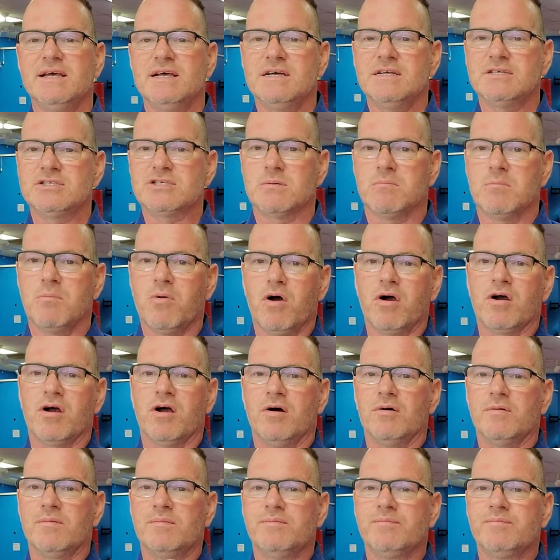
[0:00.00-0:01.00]

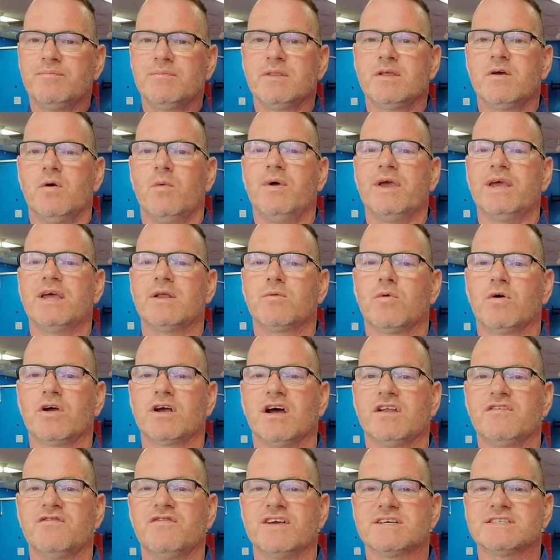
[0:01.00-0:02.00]
Tomorrow, we can work
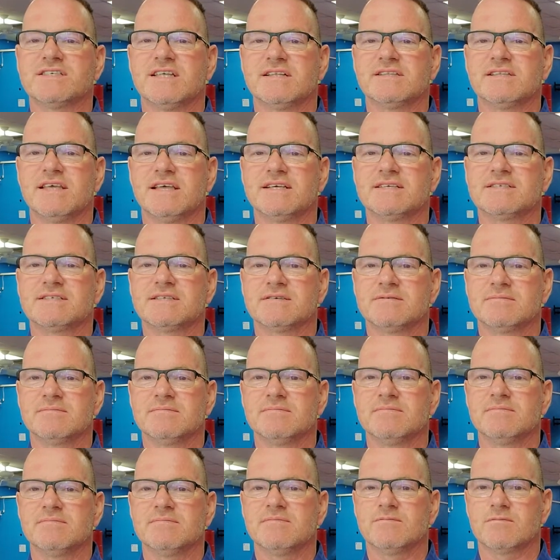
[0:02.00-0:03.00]
on fixing things,
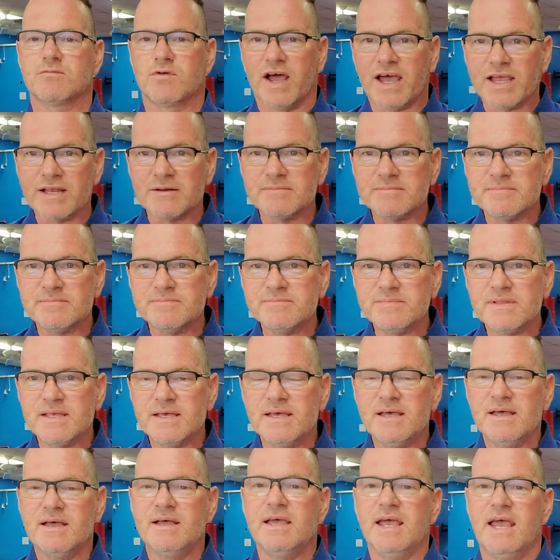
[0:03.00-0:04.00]
right?
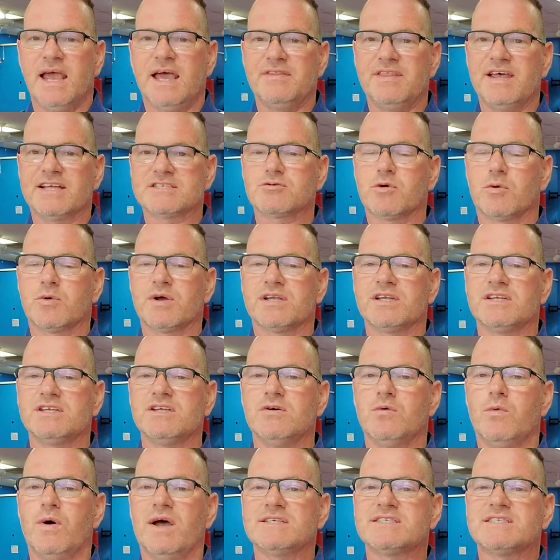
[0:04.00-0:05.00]
And that's what we're going to do.
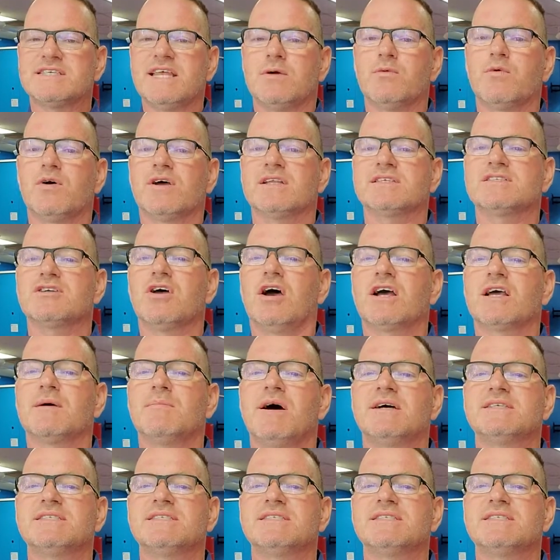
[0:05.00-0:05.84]
Wednesday, we're going to talk about